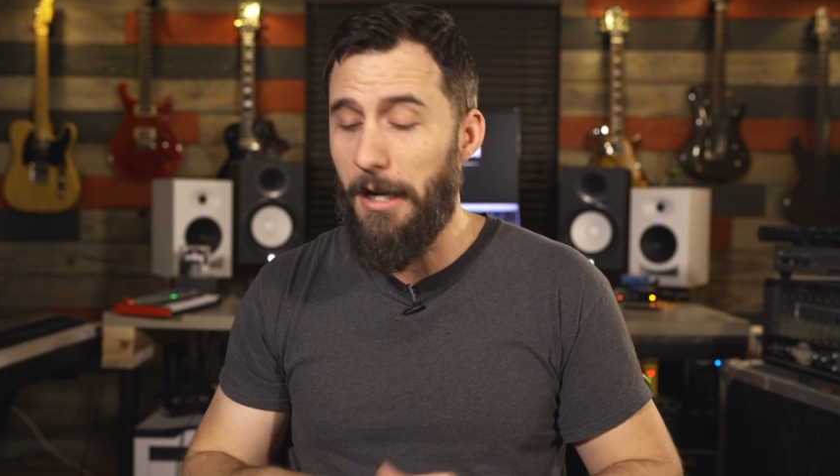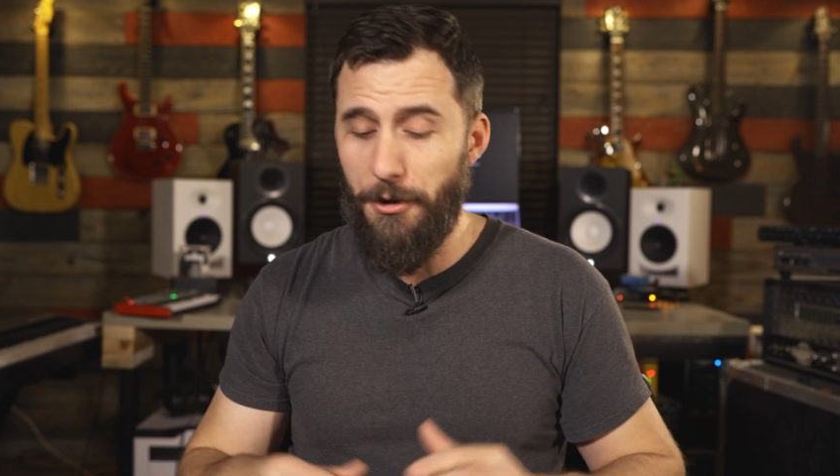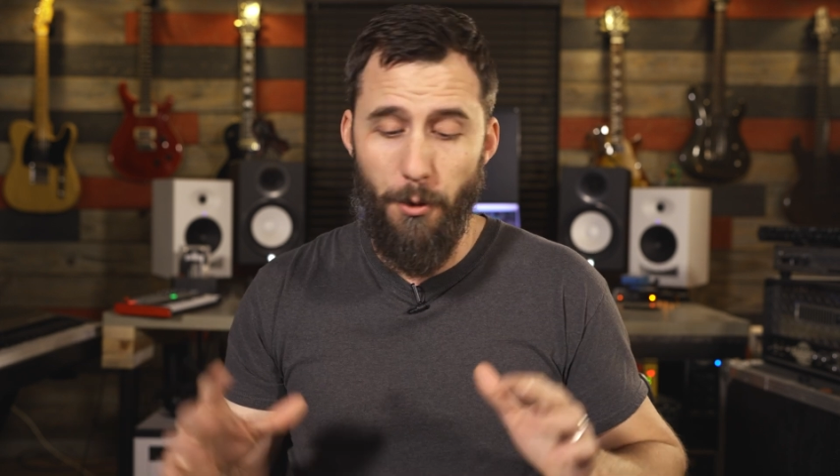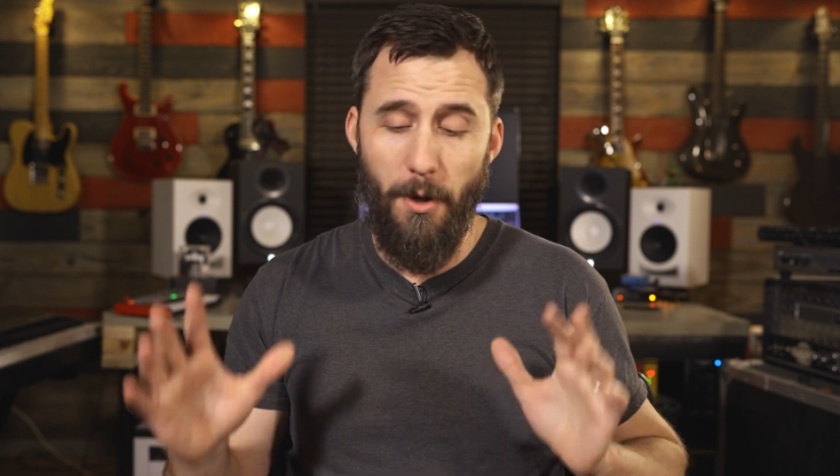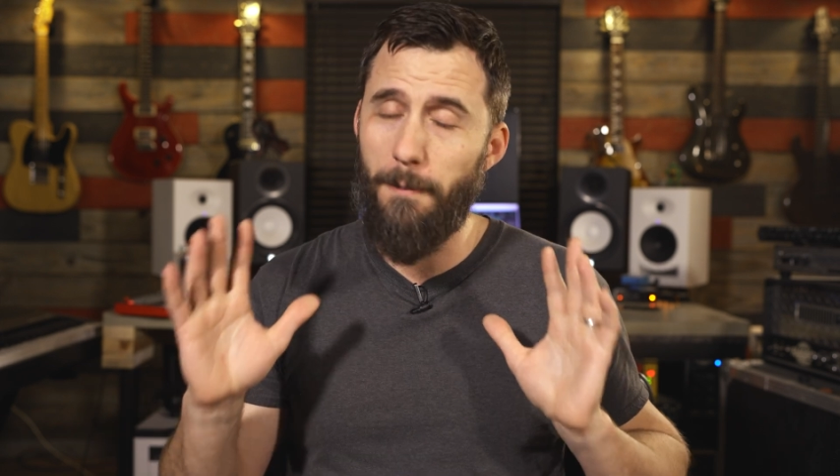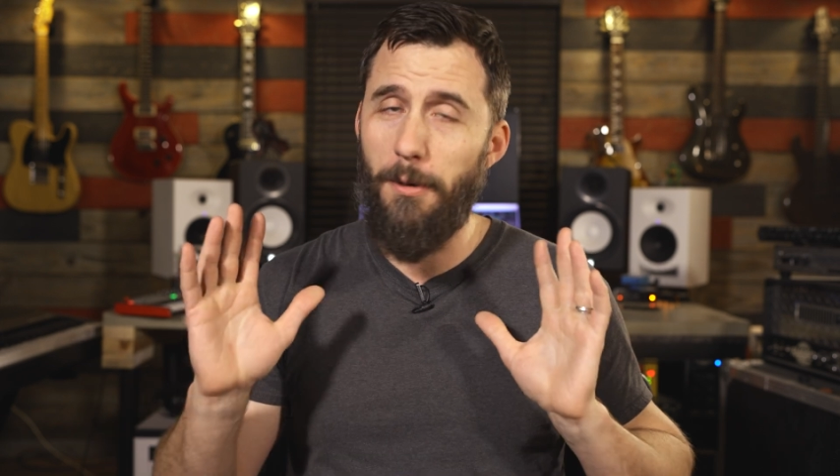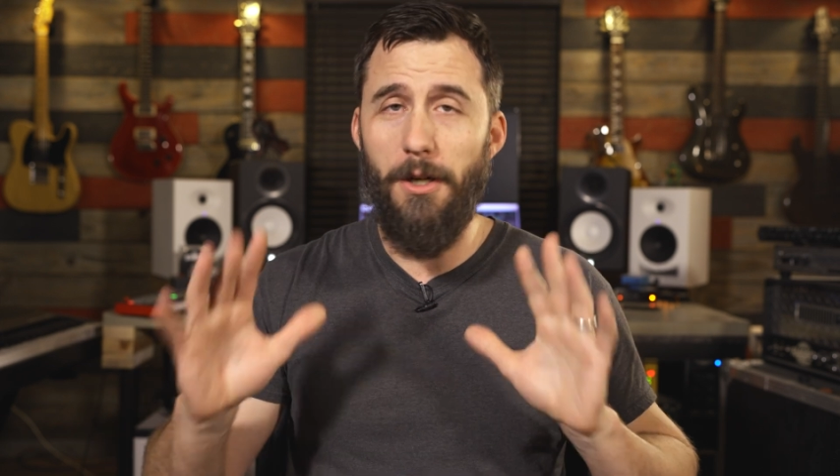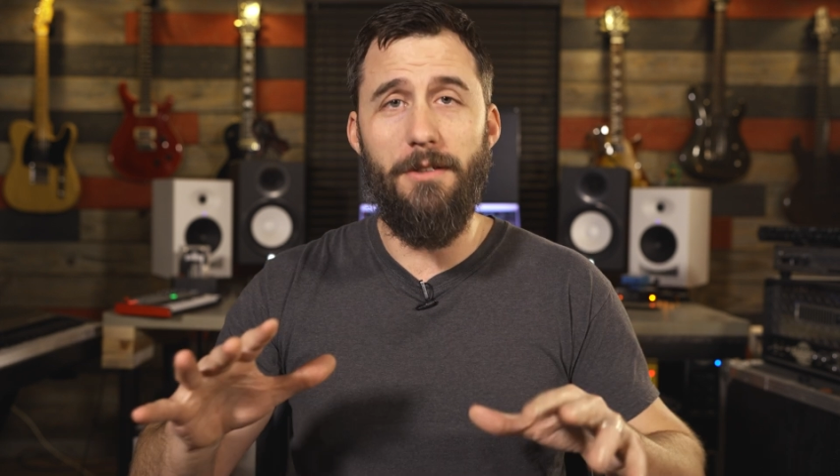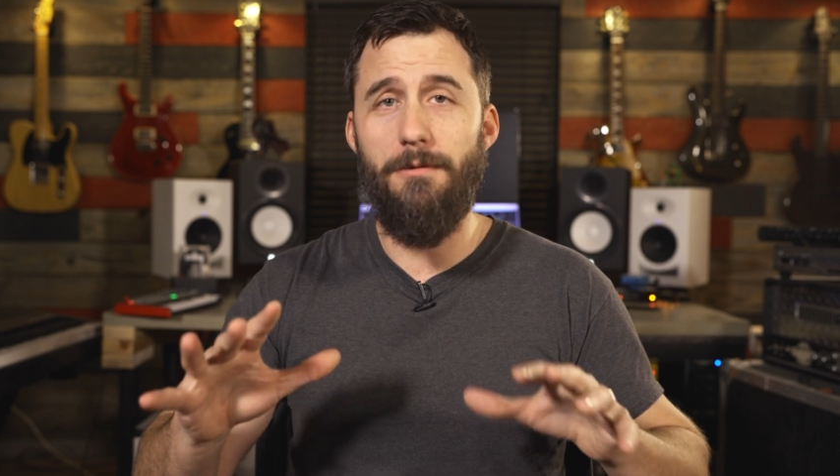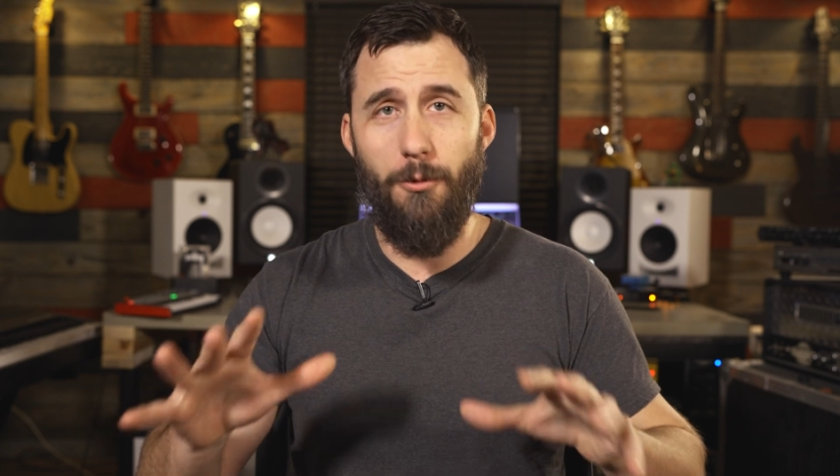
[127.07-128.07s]
I do want to put a
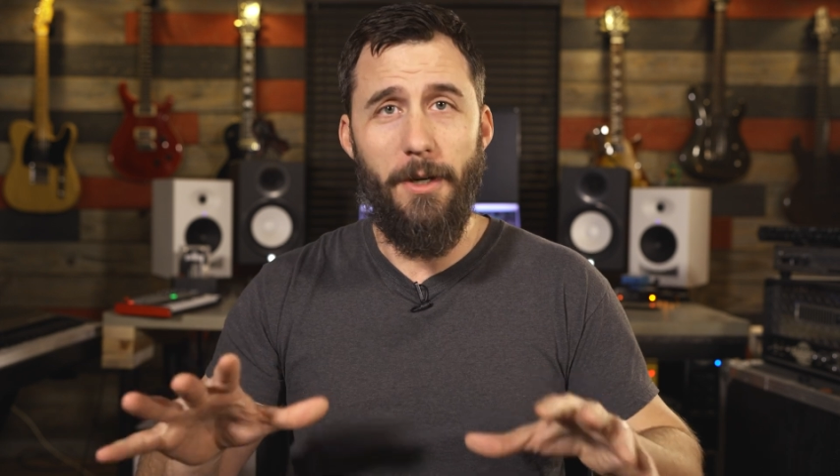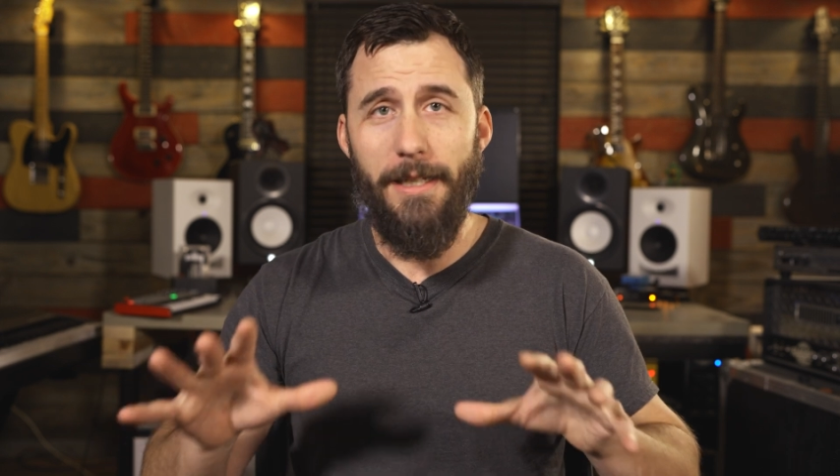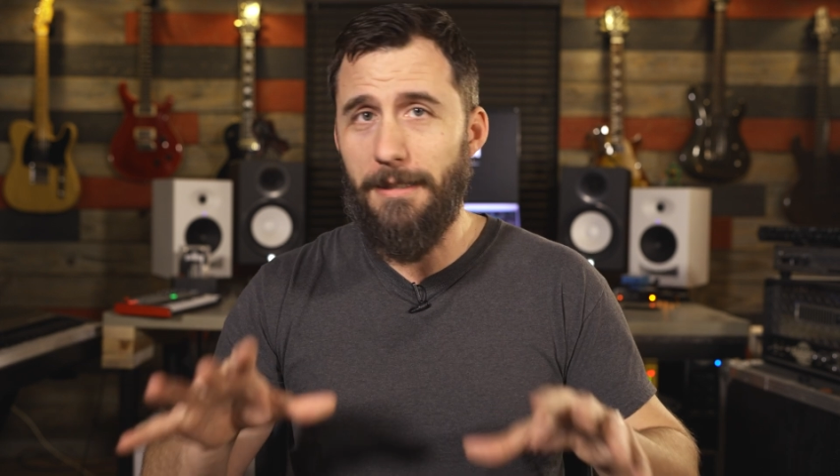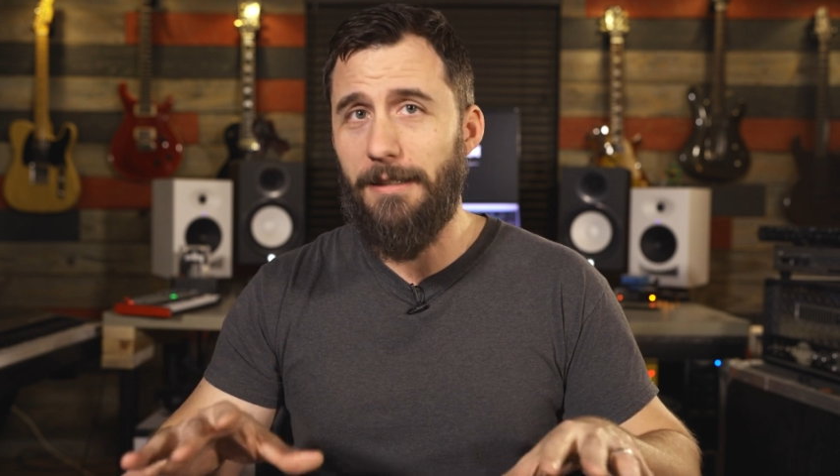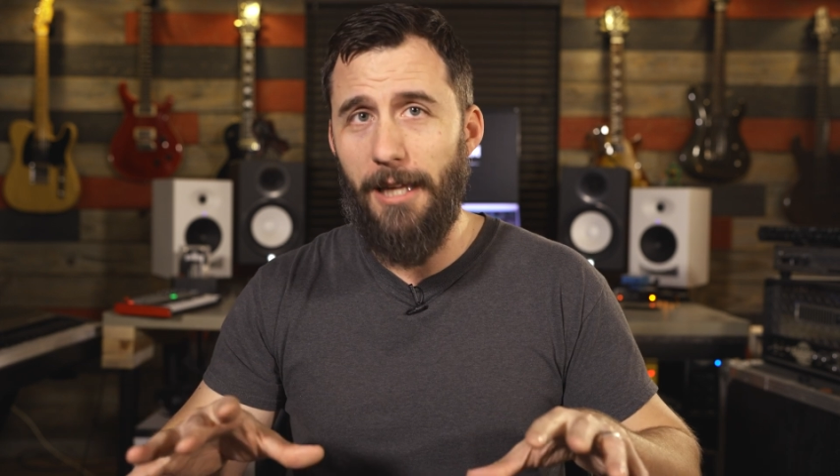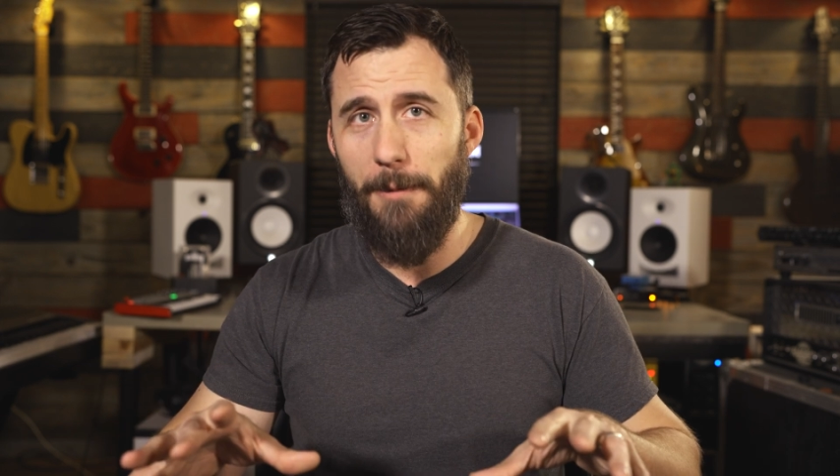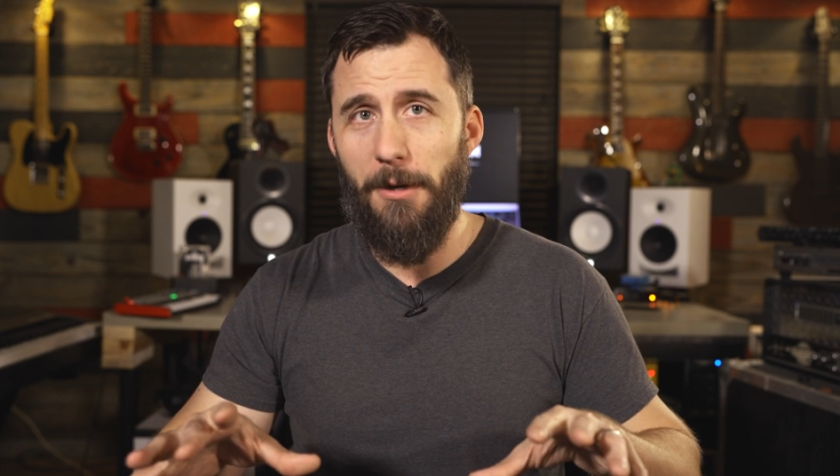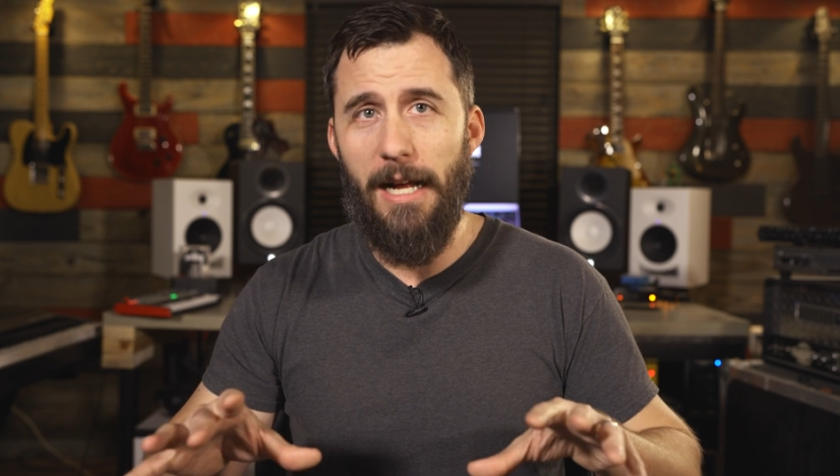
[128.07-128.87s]
quick disclaimer